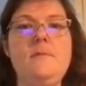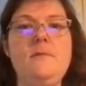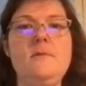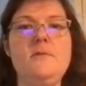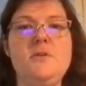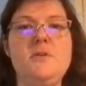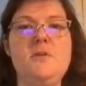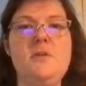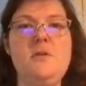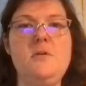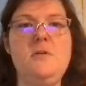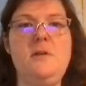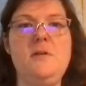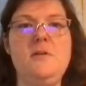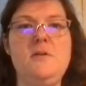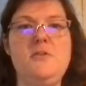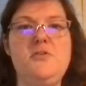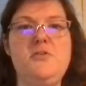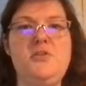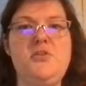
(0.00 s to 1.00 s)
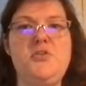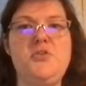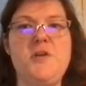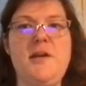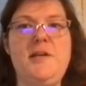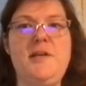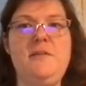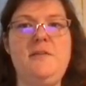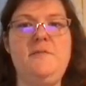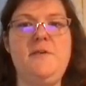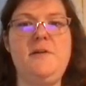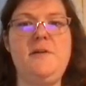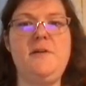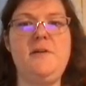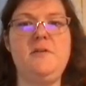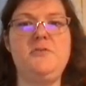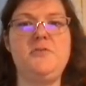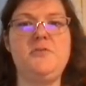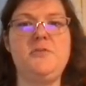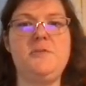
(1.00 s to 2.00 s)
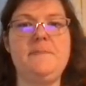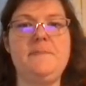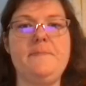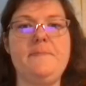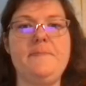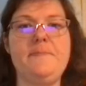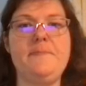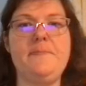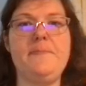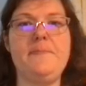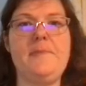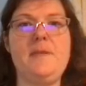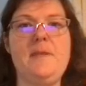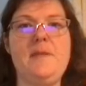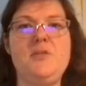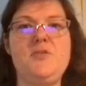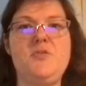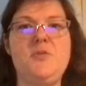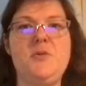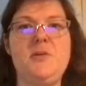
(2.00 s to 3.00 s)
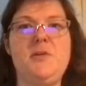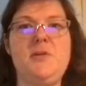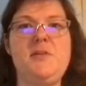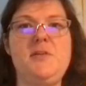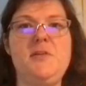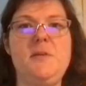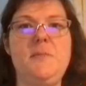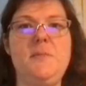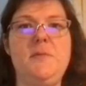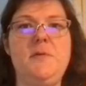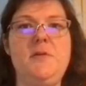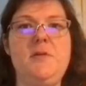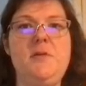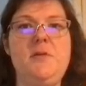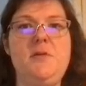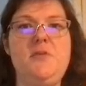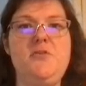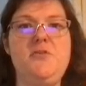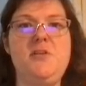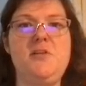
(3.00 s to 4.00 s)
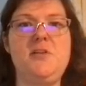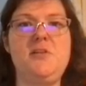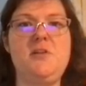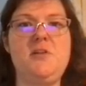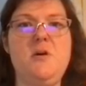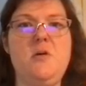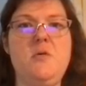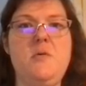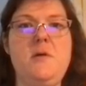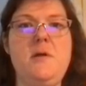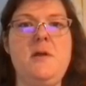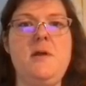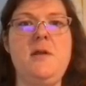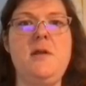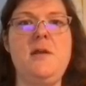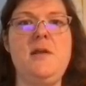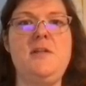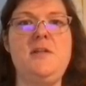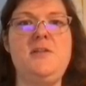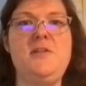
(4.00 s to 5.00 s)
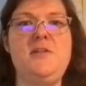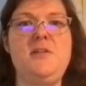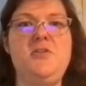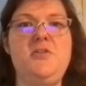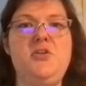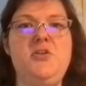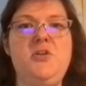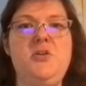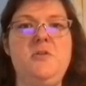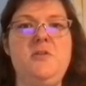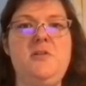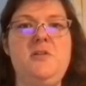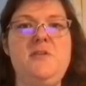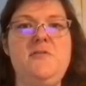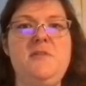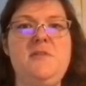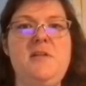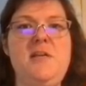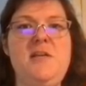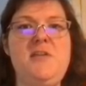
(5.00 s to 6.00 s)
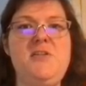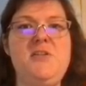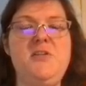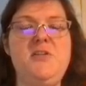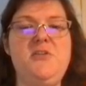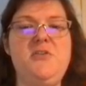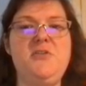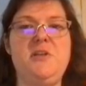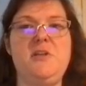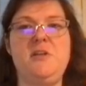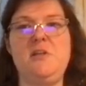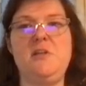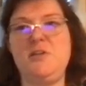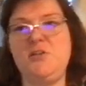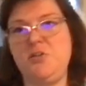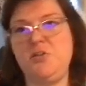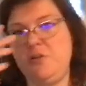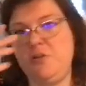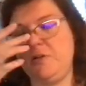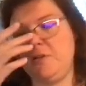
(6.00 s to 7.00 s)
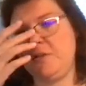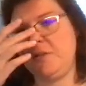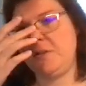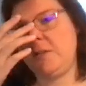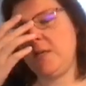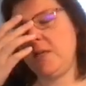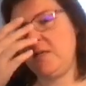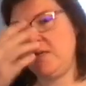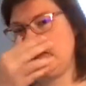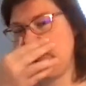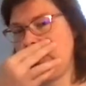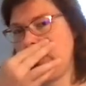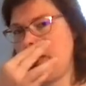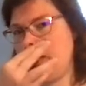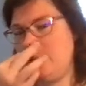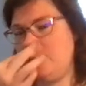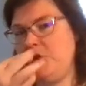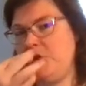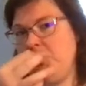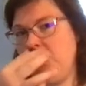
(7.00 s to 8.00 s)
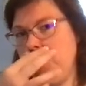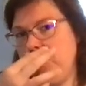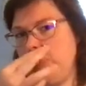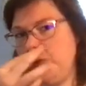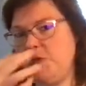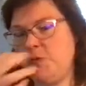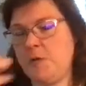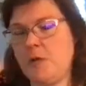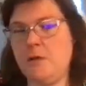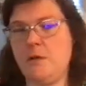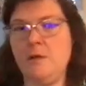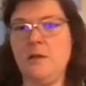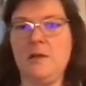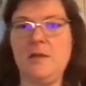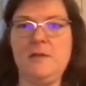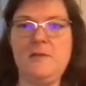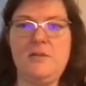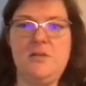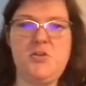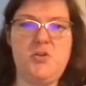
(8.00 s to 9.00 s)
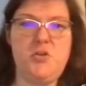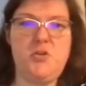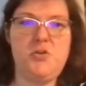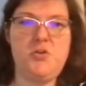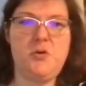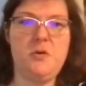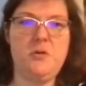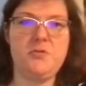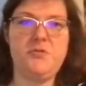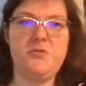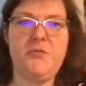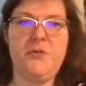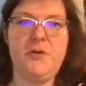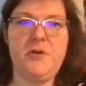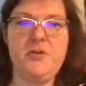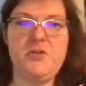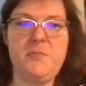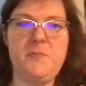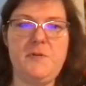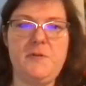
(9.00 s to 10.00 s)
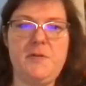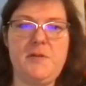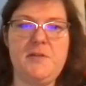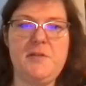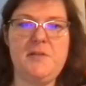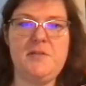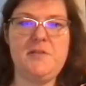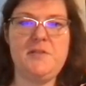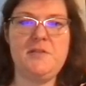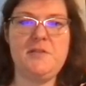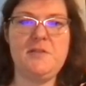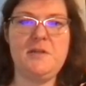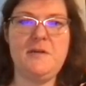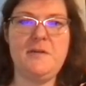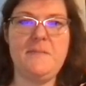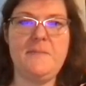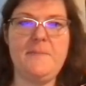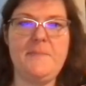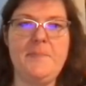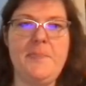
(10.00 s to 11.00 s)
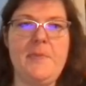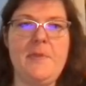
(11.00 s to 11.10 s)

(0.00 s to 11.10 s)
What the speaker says: So there's these training videos, and it's really simple to use. Yeah, so it's intuitive and easy to use, like as you could see, because I was doing this without looking at these tutorials first. But this is some